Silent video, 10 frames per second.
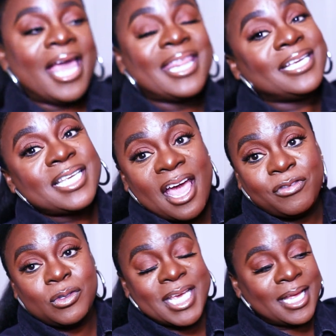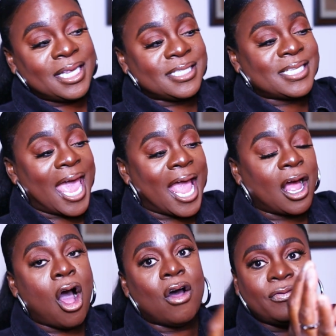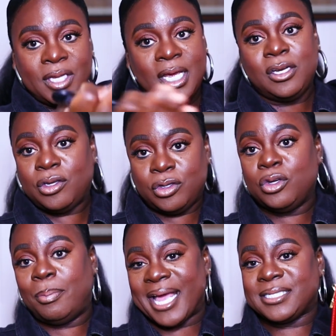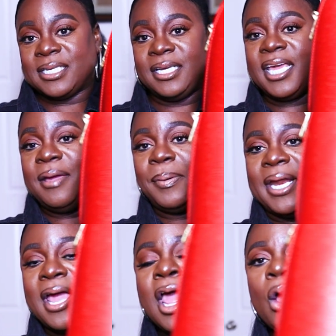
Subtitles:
and they say if you take this tag off, then you basically keeping it,